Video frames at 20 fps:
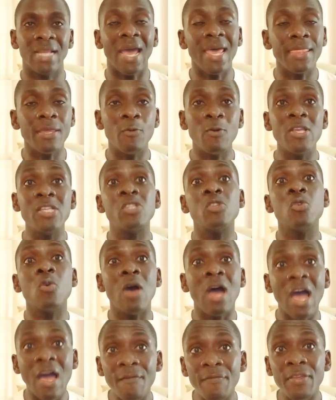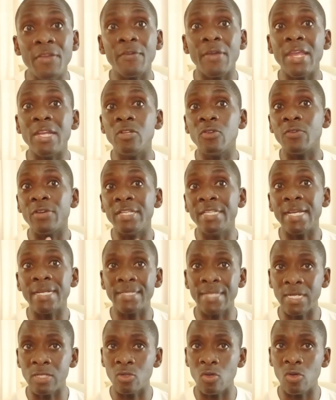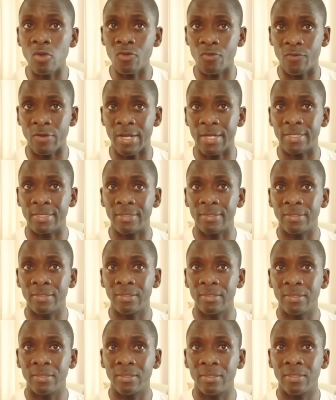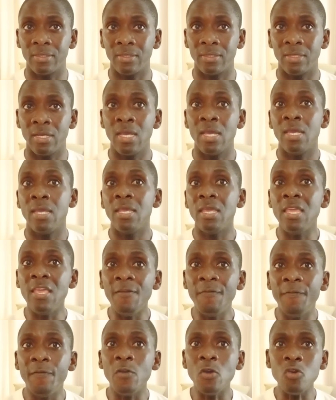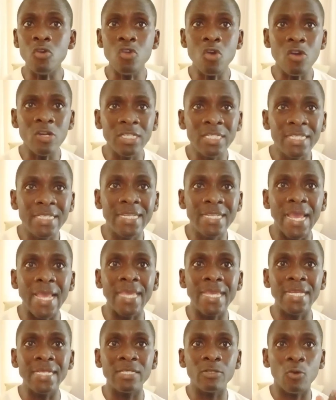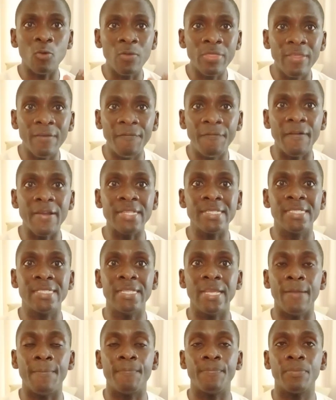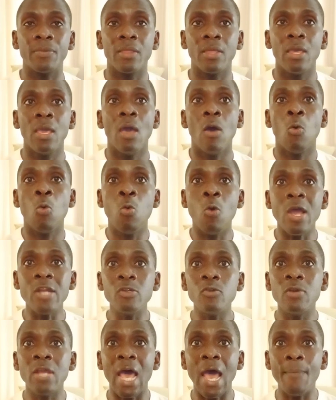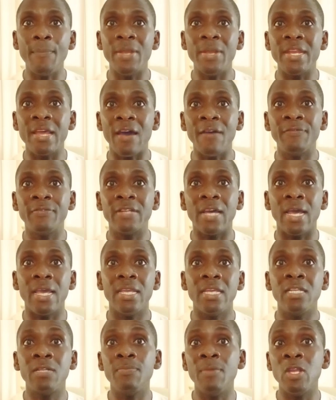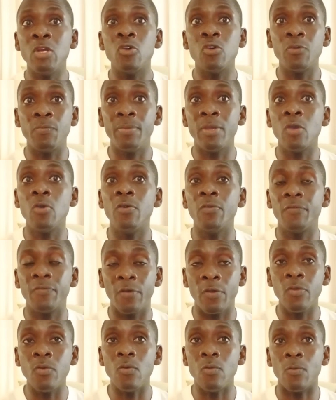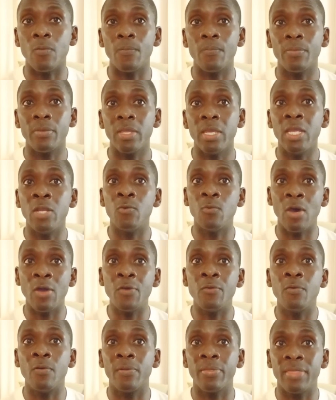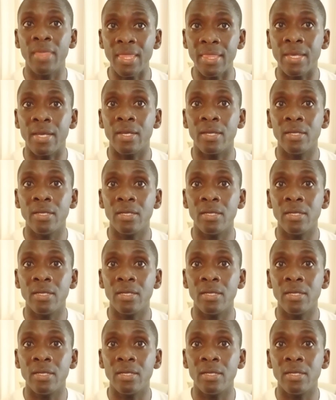Otherwise, you have the right to reject that contract. If you don't take it on the first step, what will happen after? It may not be good for you in one way or the other.